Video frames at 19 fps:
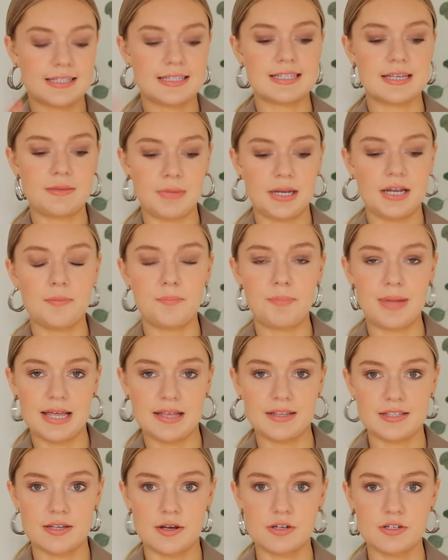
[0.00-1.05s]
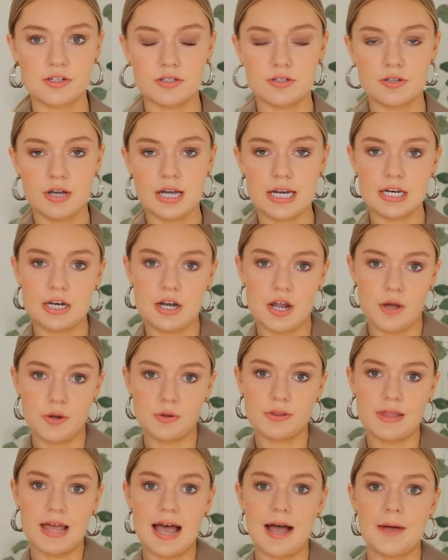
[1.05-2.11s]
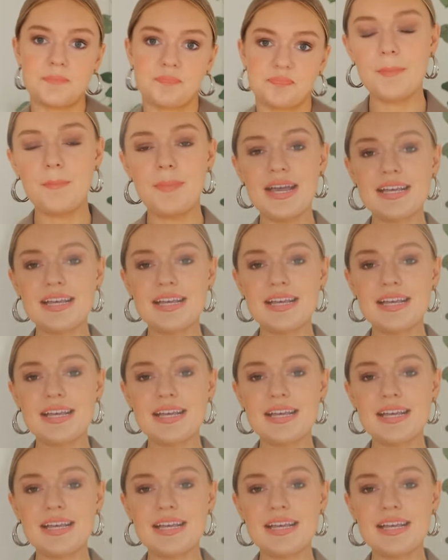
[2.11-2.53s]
a similar bill. So I just thought I'd note that. But